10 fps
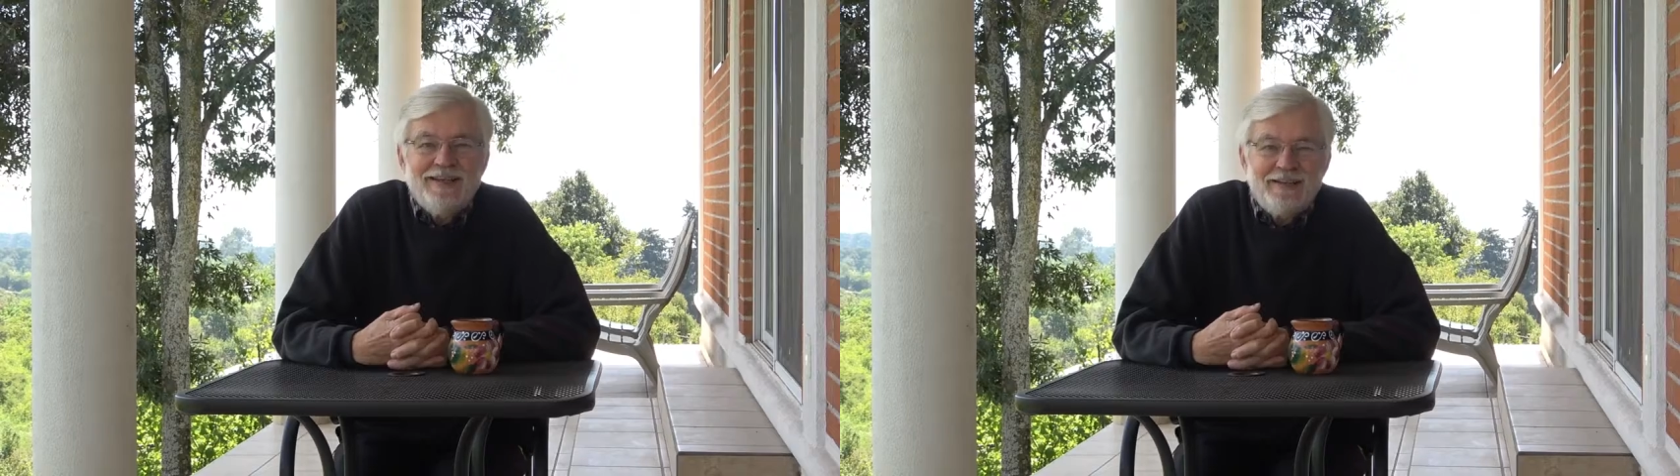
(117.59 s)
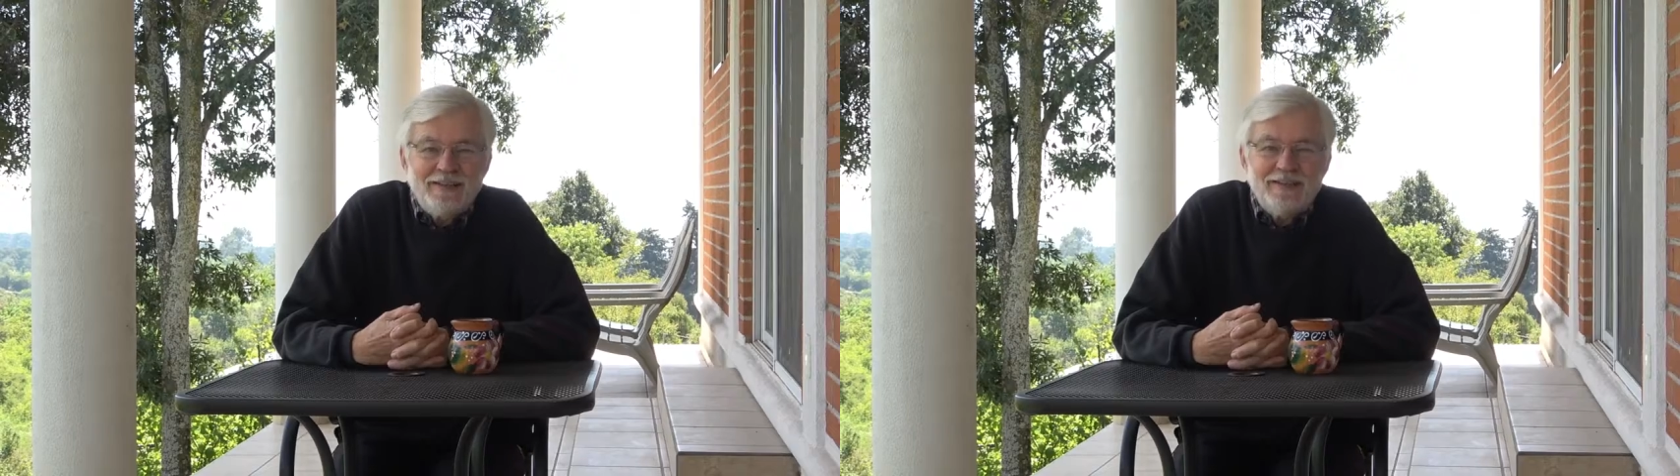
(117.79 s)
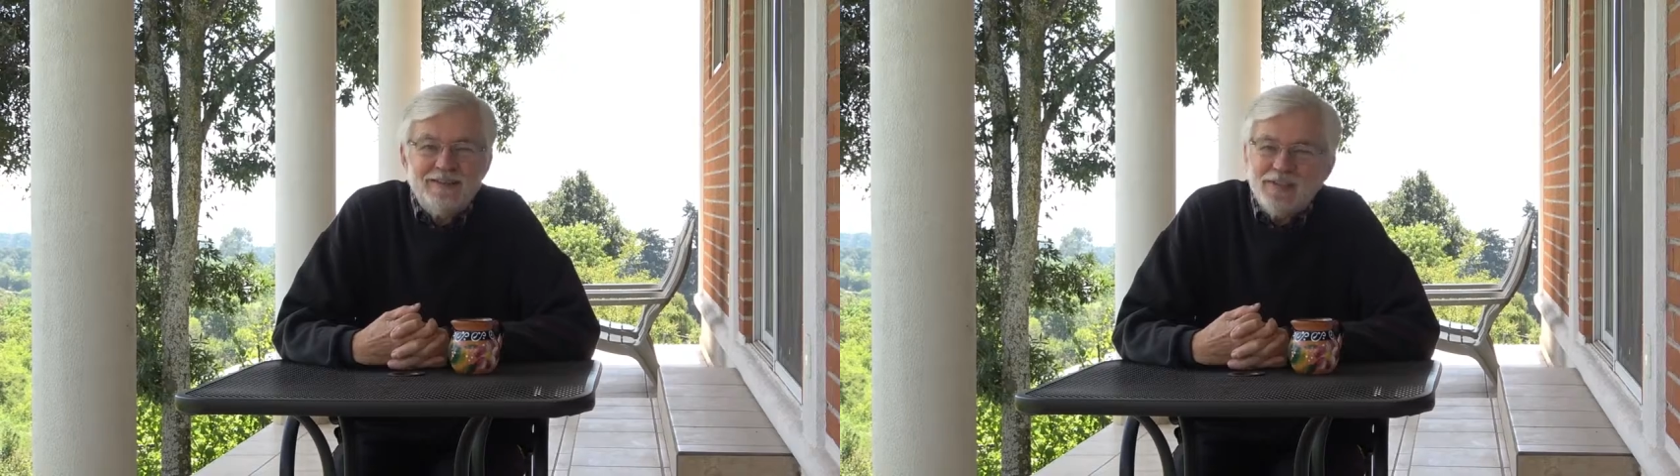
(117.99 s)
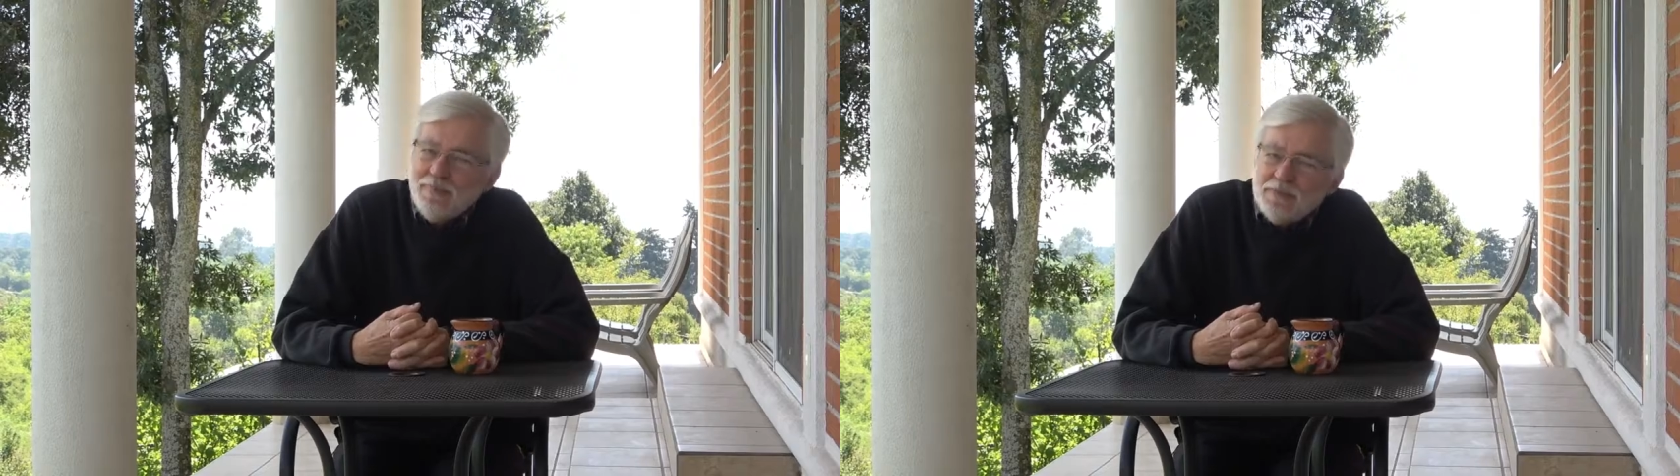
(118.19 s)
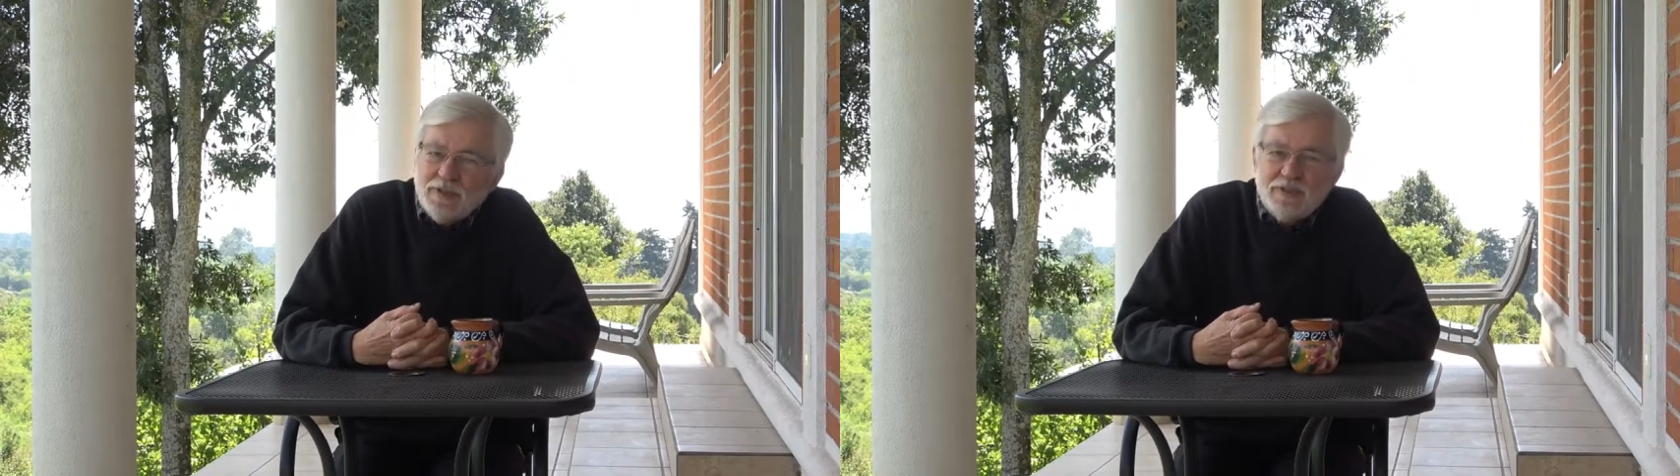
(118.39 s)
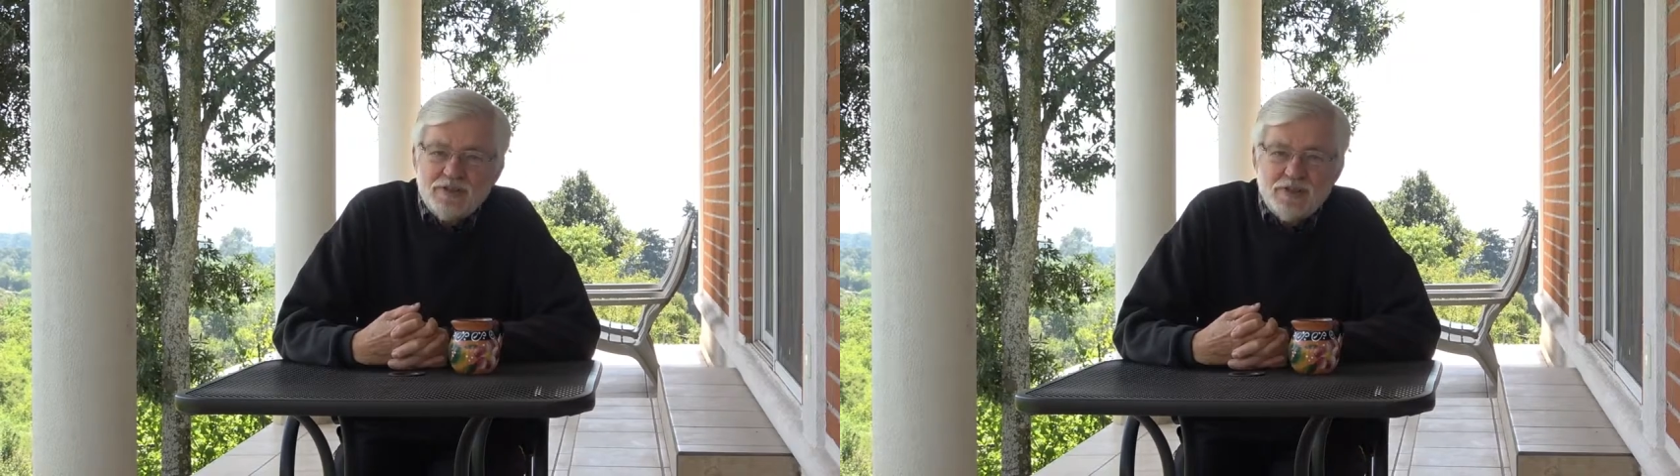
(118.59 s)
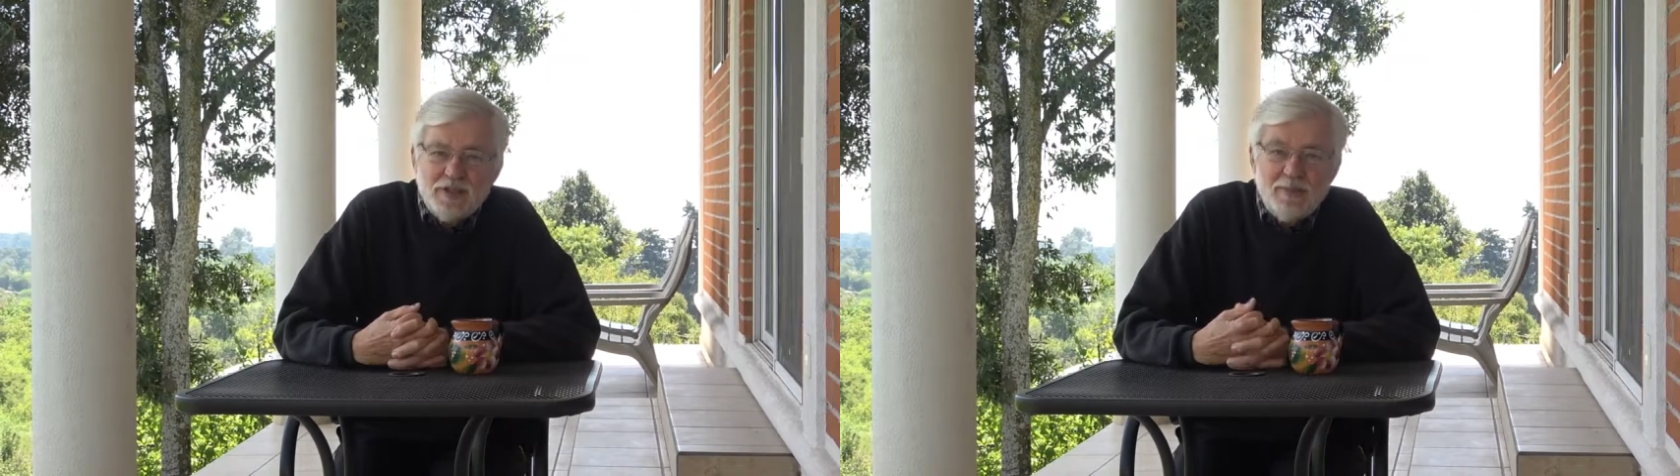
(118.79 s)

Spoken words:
and attempting to see